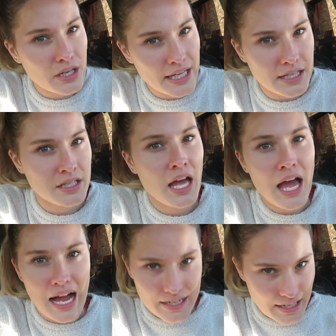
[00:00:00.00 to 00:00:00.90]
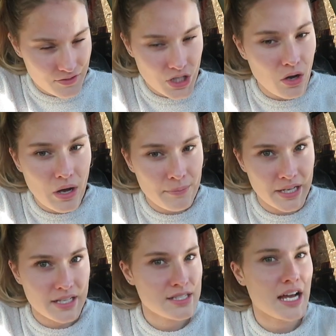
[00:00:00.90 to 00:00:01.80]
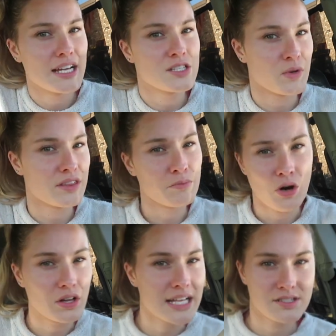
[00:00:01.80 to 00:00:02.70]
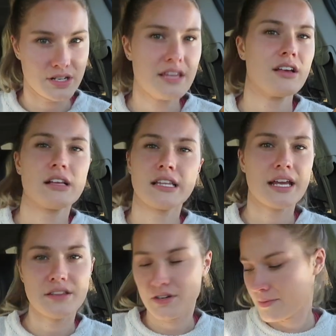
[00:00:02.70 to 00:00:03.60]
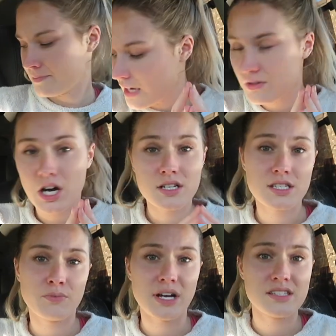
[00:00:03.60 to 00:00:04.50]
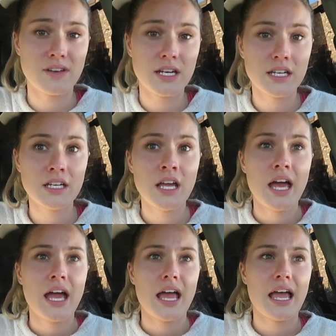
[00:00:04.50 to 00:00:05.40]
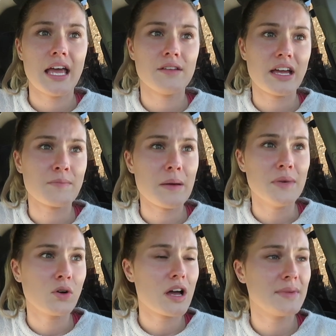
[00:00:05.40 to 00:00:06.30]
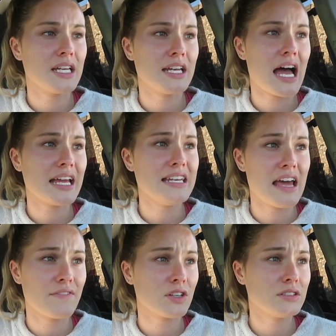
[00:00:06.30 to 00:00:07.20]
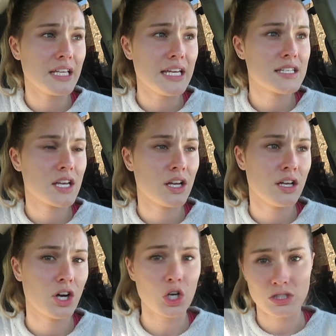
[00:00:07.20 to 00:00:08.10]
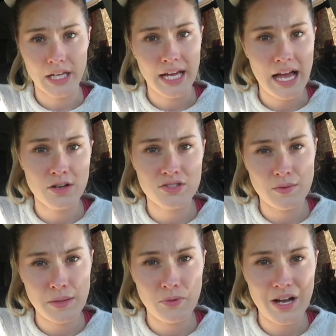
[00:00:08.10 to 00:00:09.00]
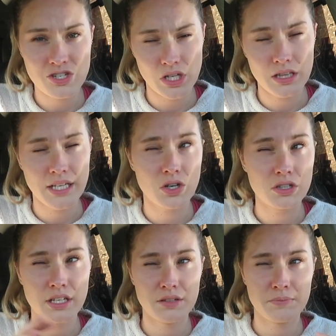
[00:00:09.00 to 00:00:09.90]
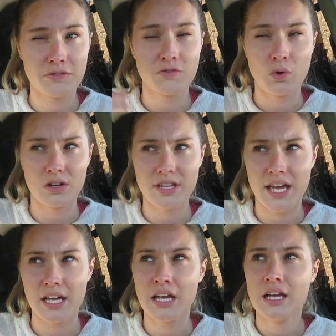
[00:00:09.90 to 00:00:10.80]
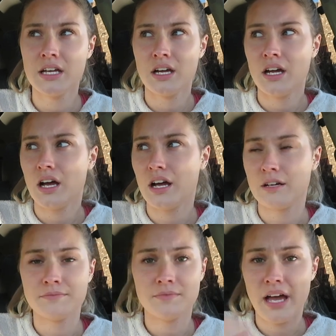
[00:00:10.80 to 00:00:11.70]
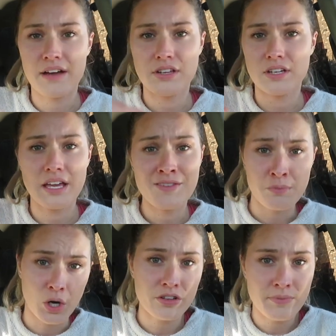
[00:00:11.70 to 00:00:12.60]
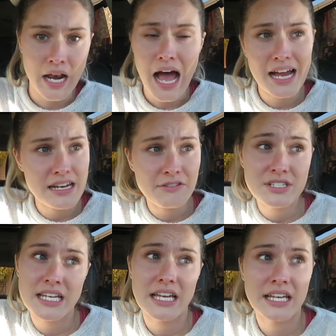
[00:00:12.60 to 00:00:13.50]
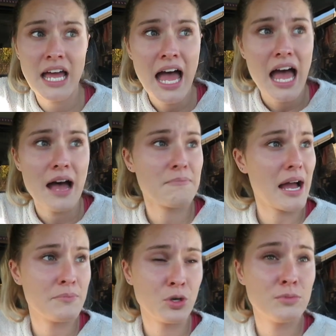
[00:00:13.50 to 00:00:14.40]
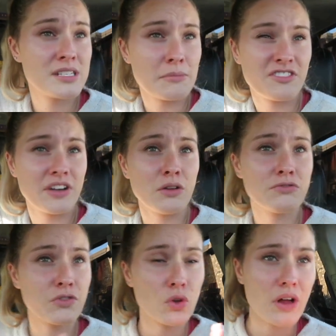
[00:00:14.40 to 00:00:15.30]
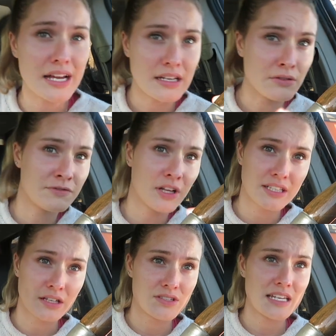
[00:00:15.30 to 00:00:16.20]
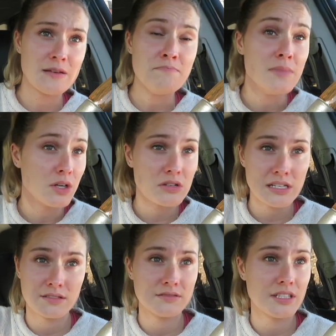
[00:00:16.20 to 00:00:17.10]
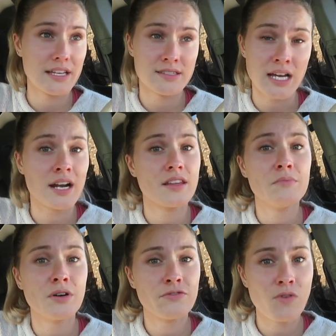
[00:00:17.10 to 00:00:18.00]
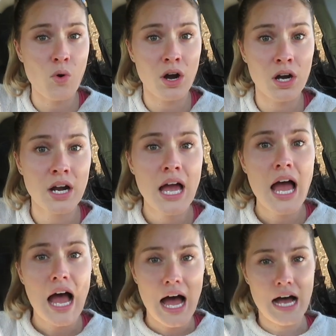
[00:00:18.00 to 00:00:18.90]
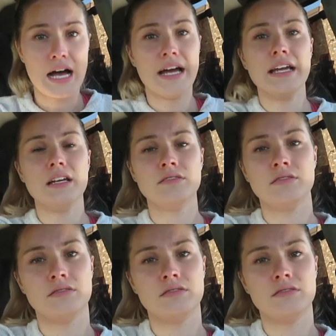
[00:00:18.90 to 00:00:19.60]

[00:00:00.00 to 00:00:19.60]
again, I didn't have to go up in a size with bralettes or anything like that either. In regards to breastfeeding and like my milk coming in, I never leaked early. I know some people actually leak early before they have even given birth, but I never did. My boobs never felt full. I never felt like there was any milk inside of them before I